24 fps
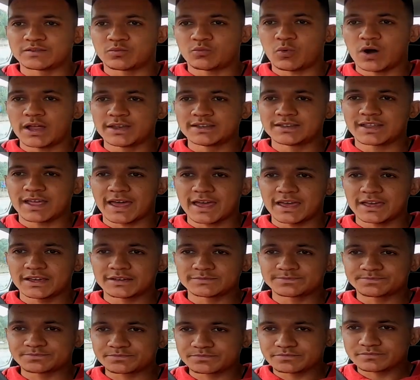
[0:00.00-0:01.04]
One day
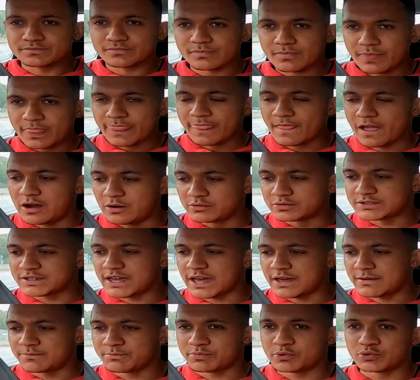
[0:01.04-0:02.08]
I was
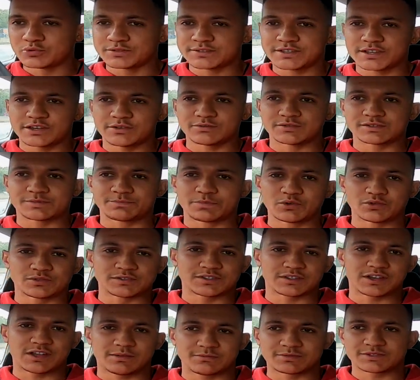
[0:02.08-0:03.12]
getting boost and it was
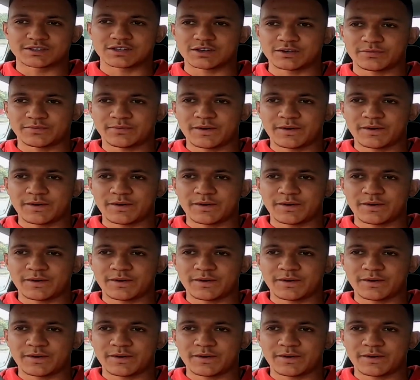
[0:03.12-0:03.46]
boosting up to